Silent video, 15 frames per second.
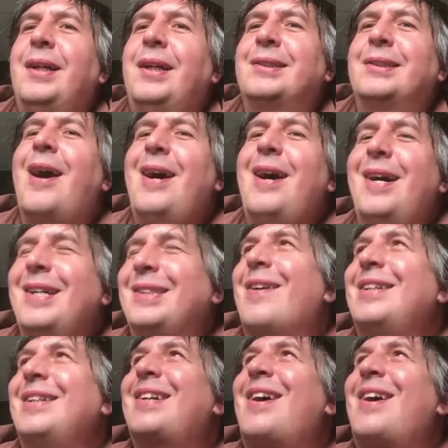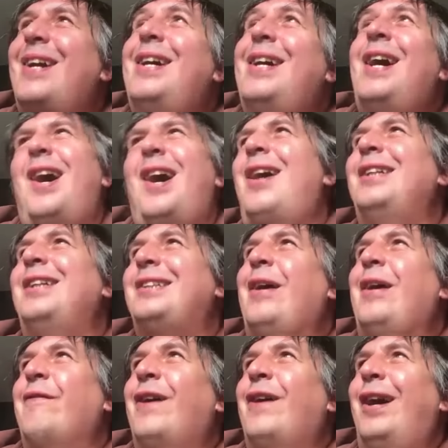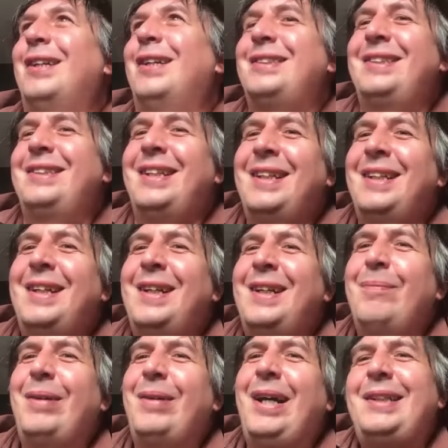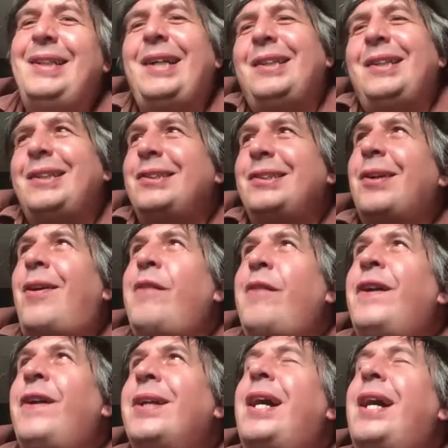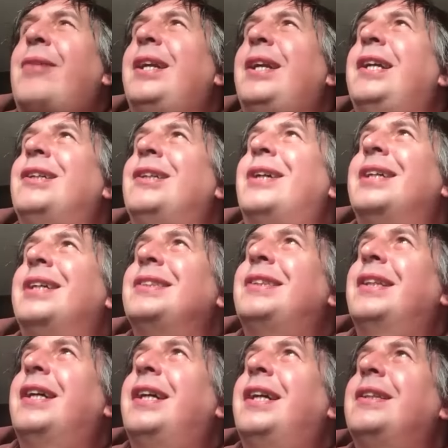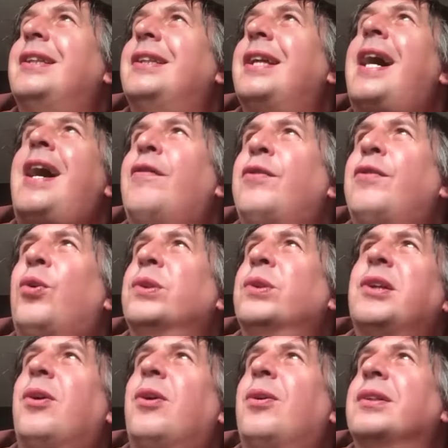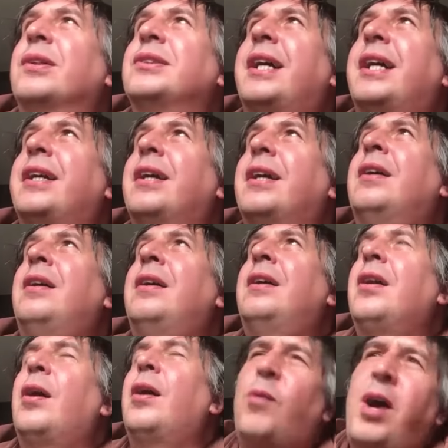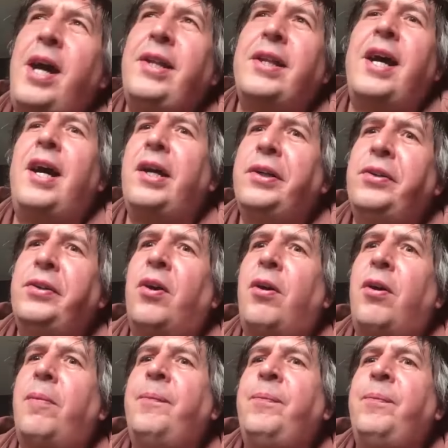So it's kind of, I did it first. But so I found that really interesting that of all songs had why that and not